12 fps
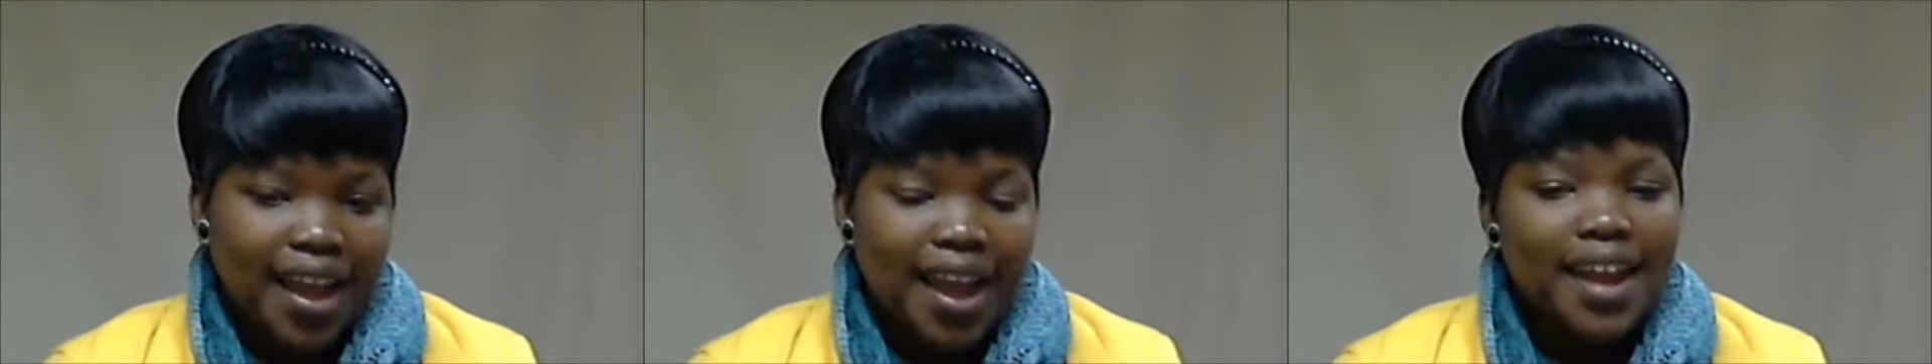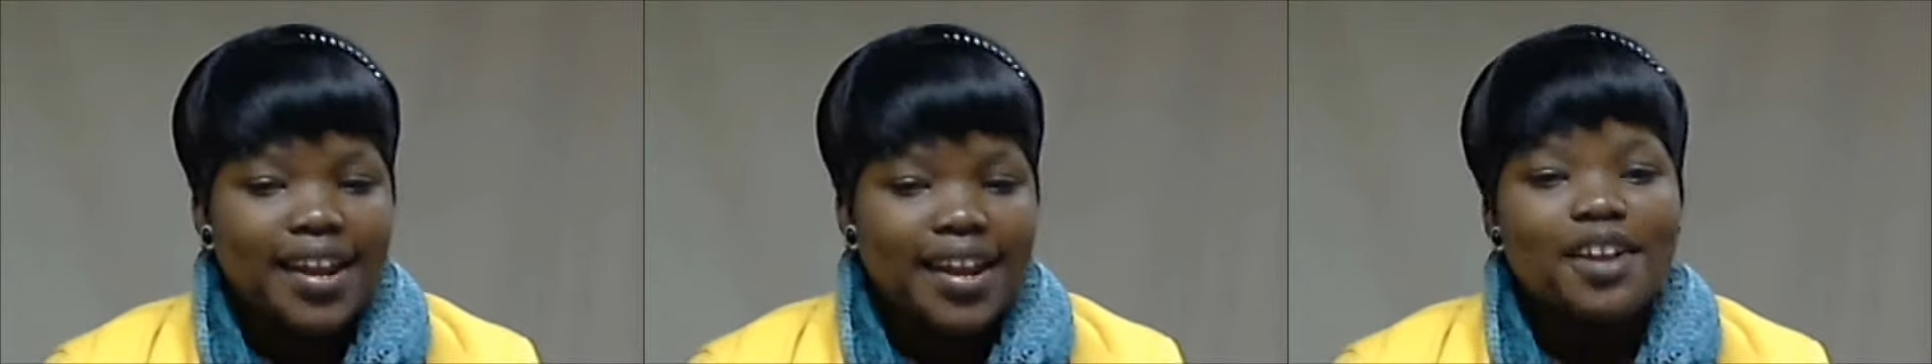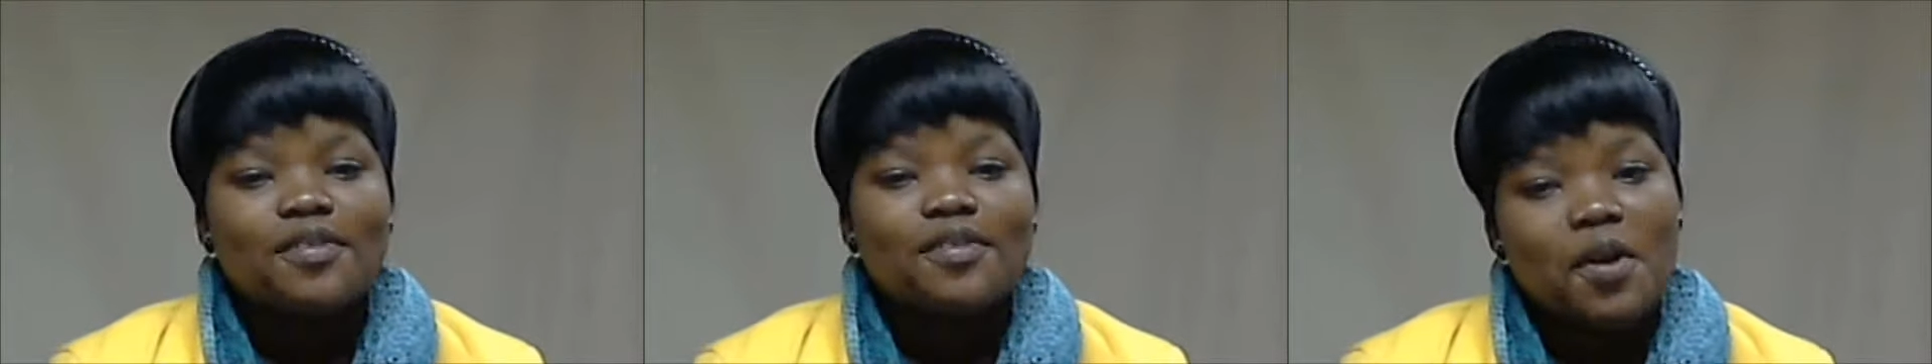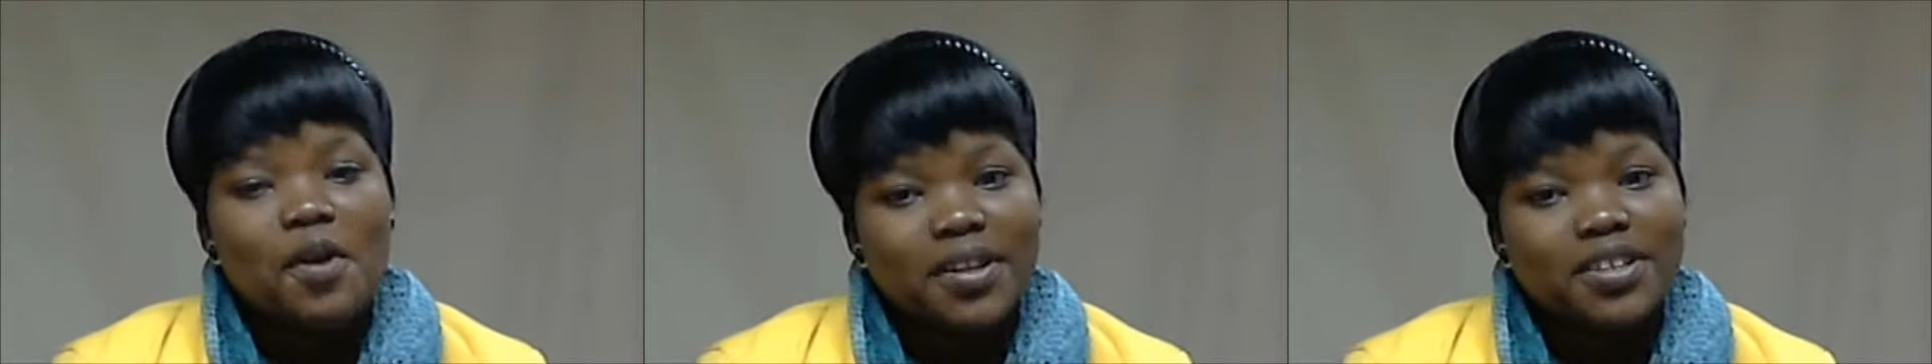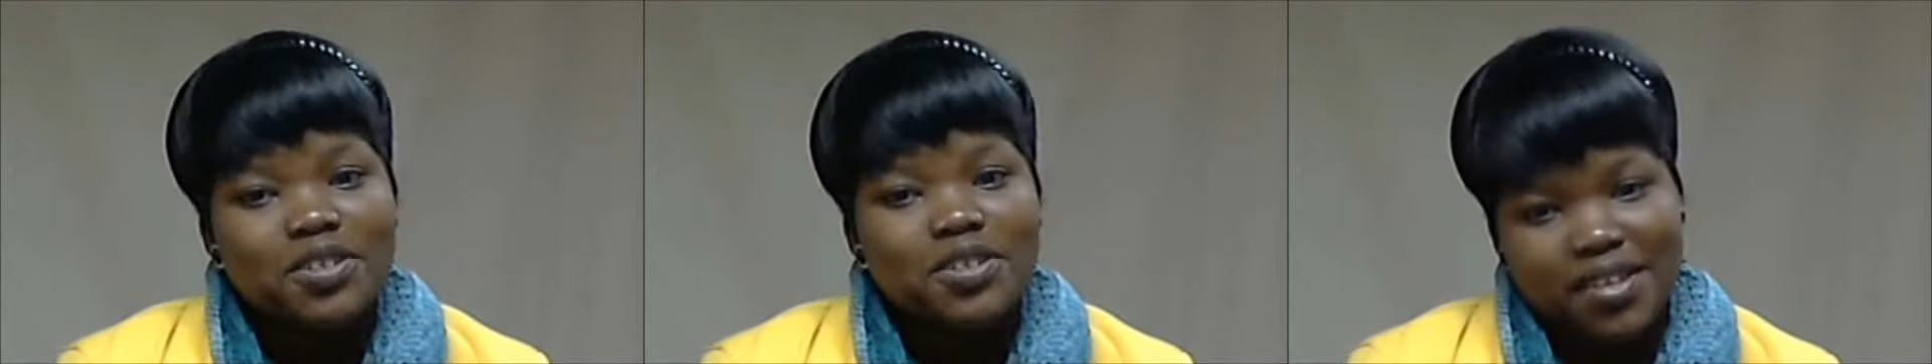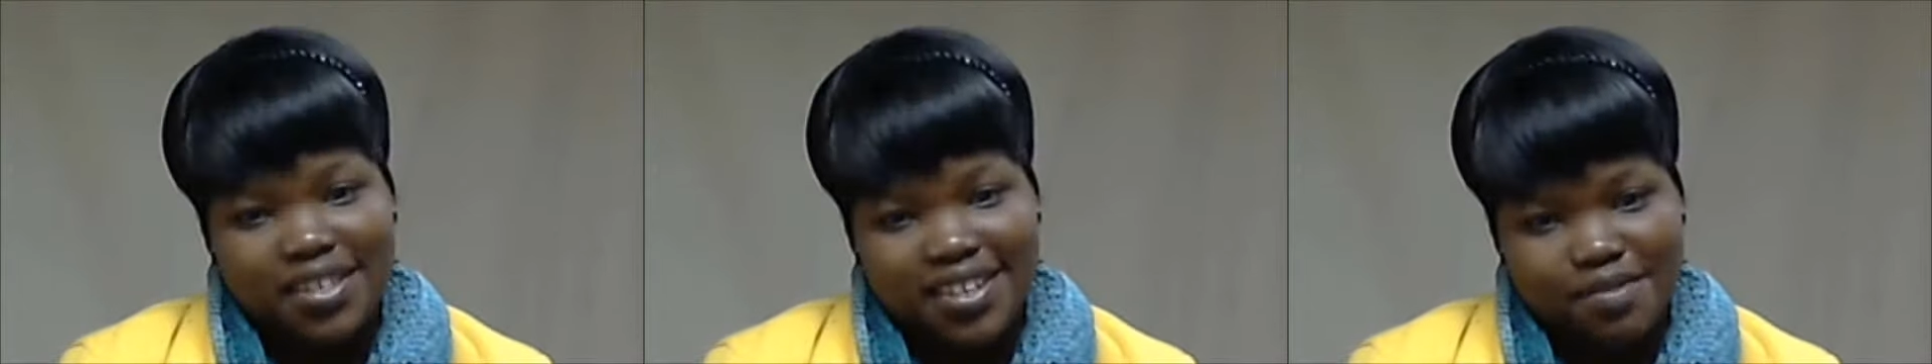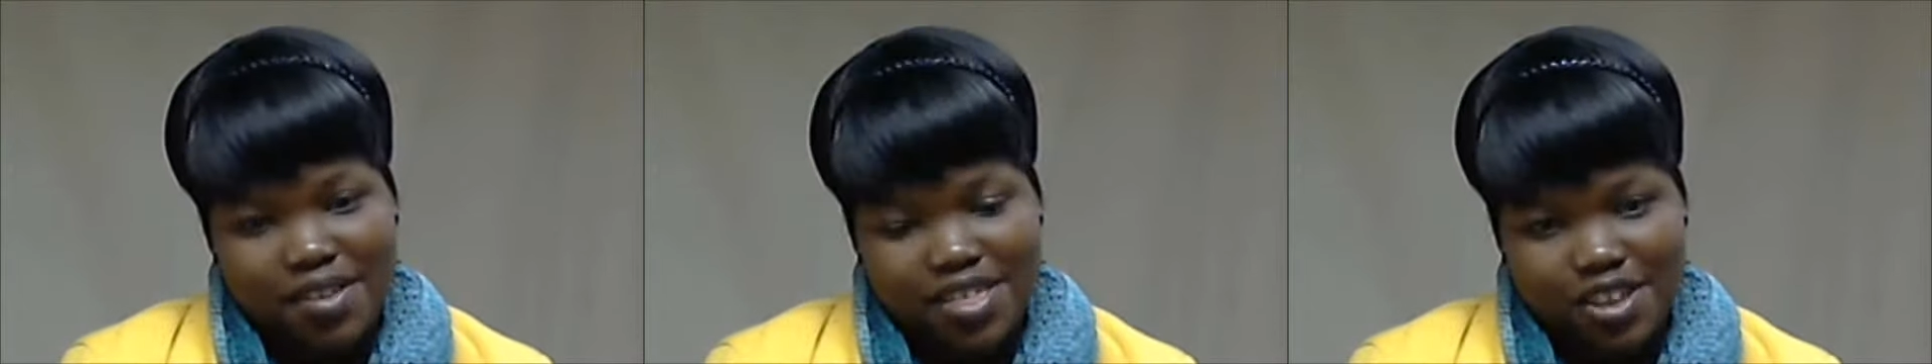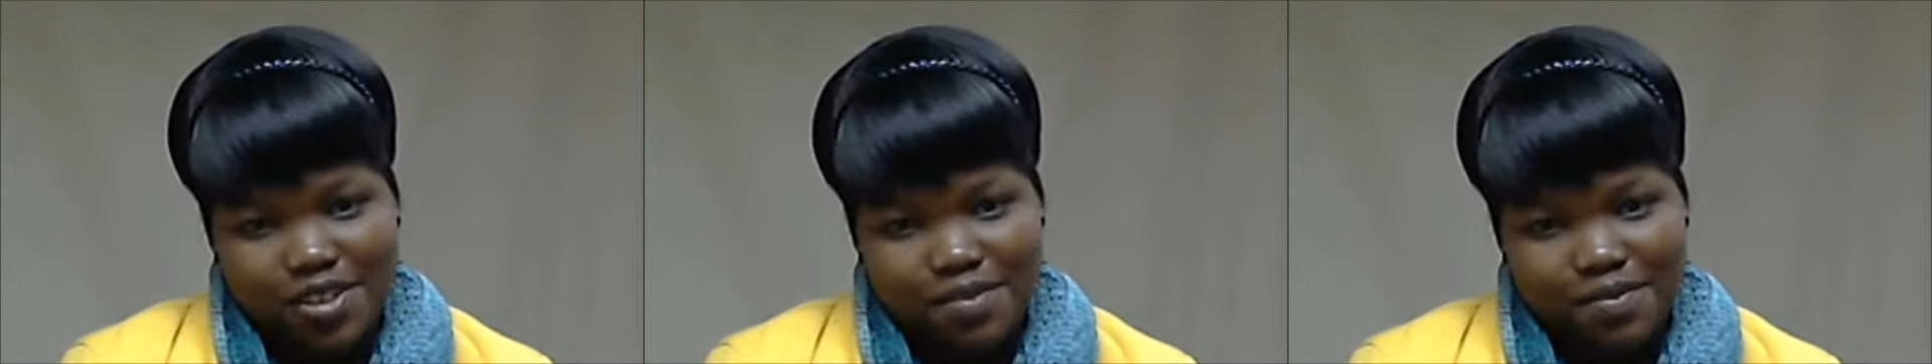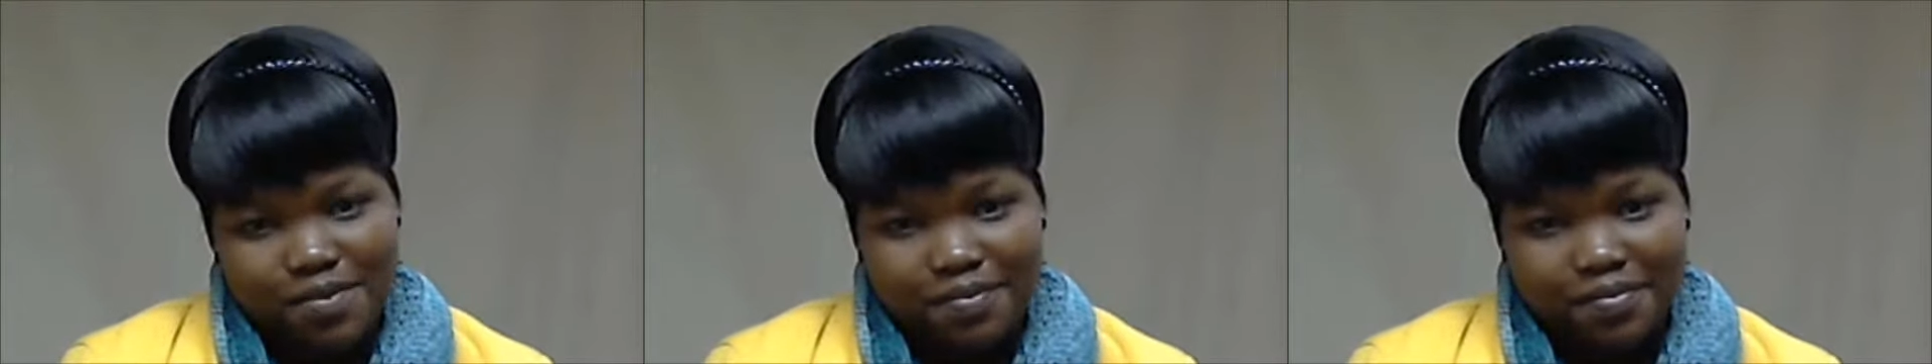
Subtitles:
and I look forward to meeting with you.